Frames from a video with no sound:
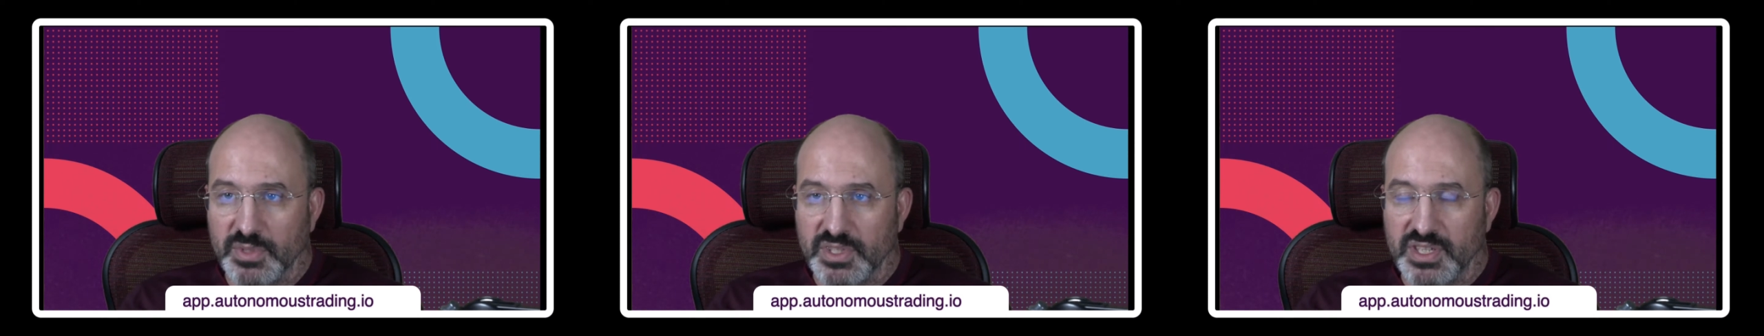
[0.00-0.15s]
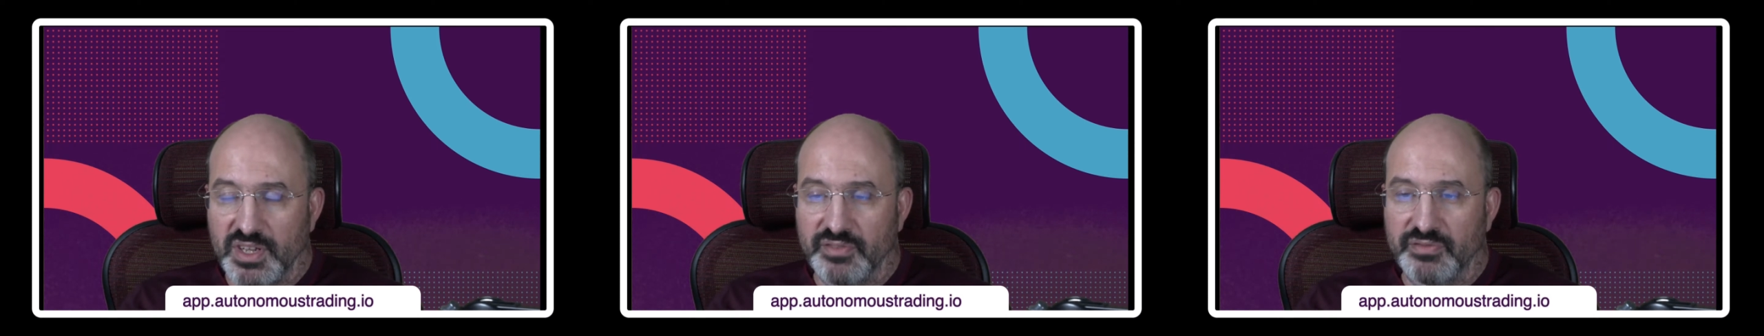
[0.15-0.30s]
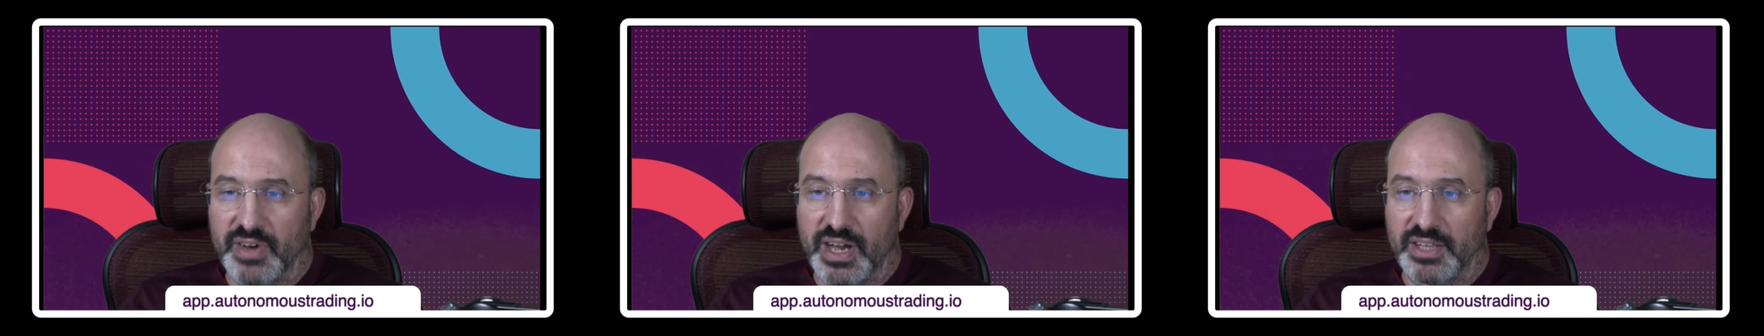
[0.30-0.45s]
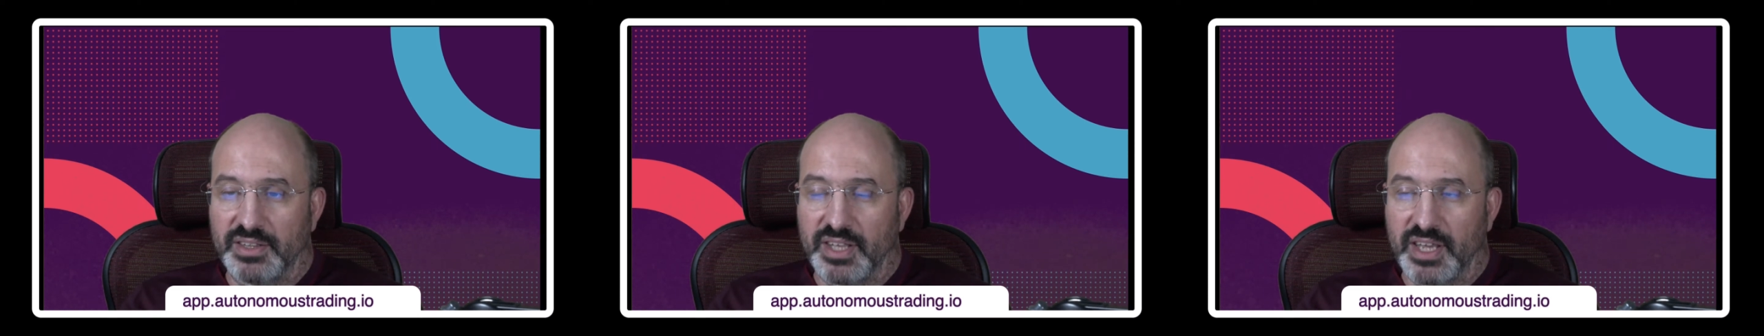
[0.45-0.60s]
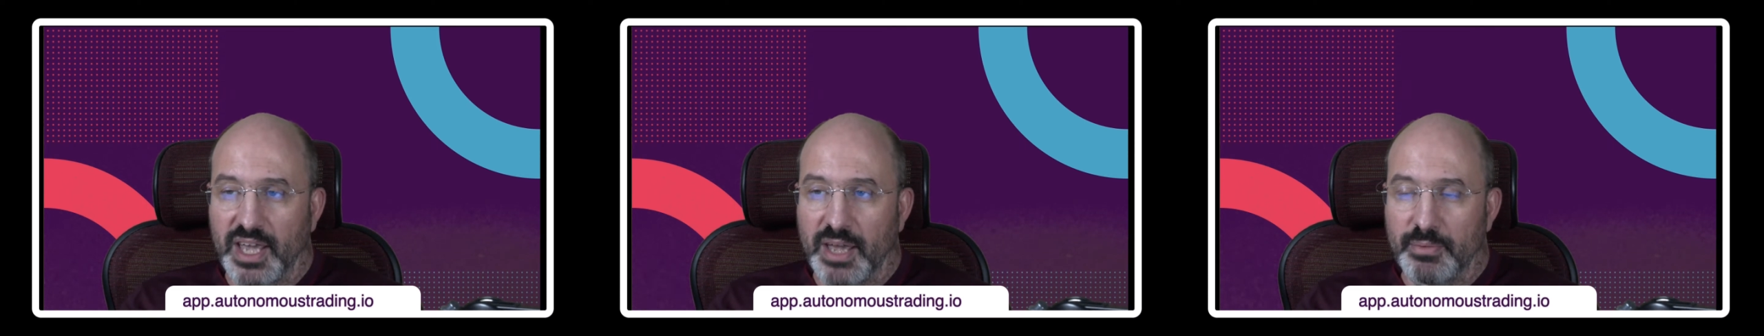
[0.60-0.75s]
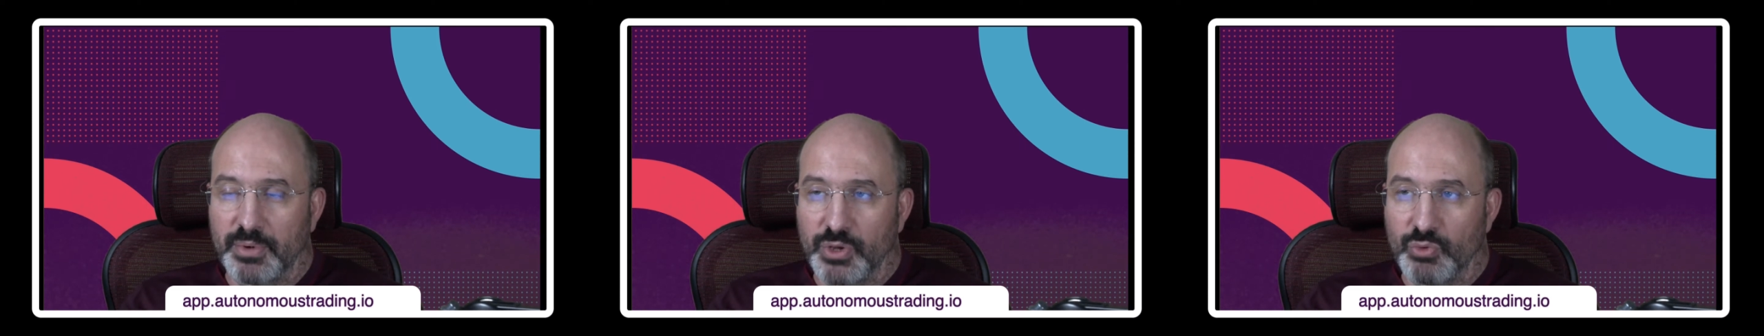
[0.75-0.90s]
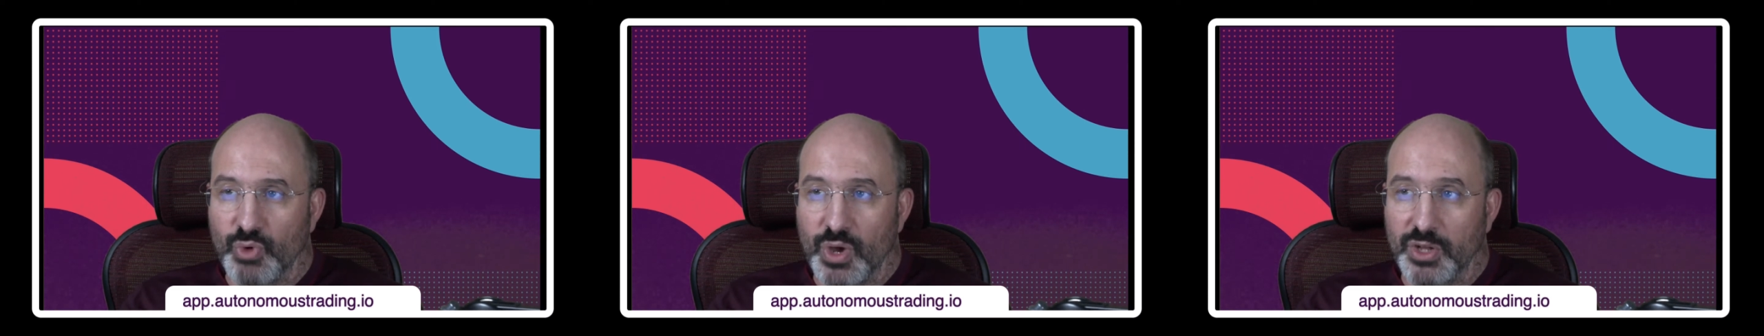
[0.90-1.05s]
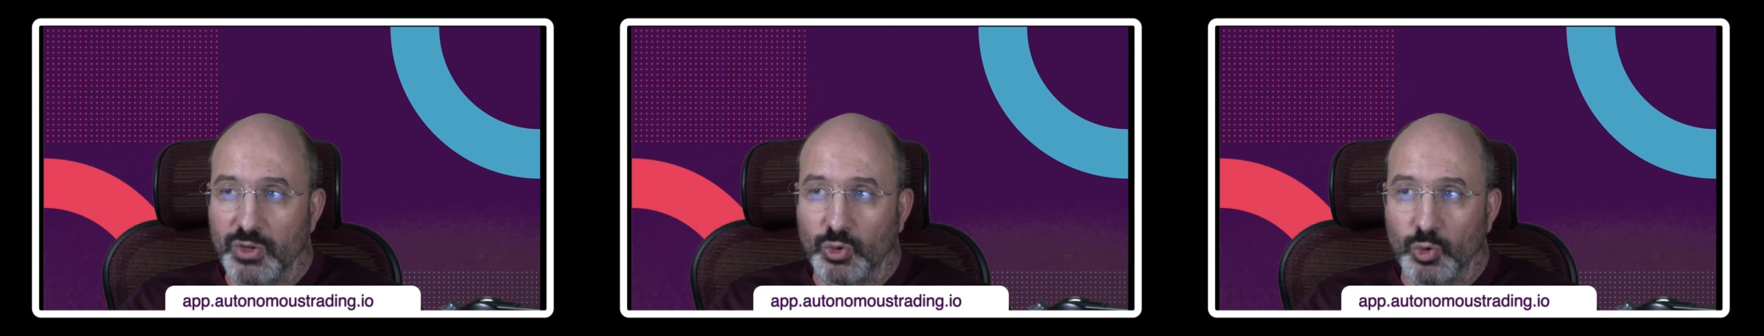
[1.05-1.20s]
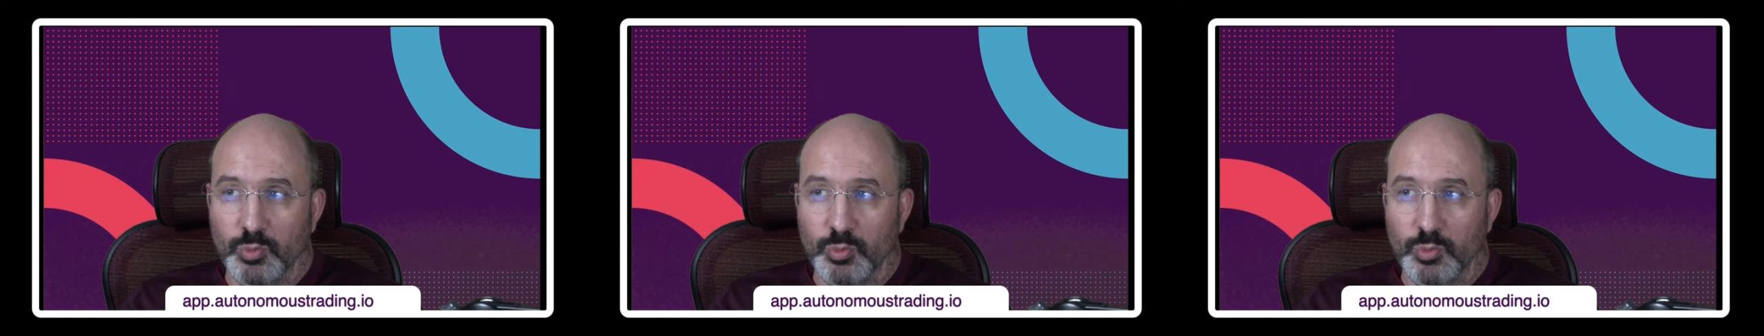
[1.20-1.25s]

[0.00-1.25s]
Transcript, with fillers: inviting everyone to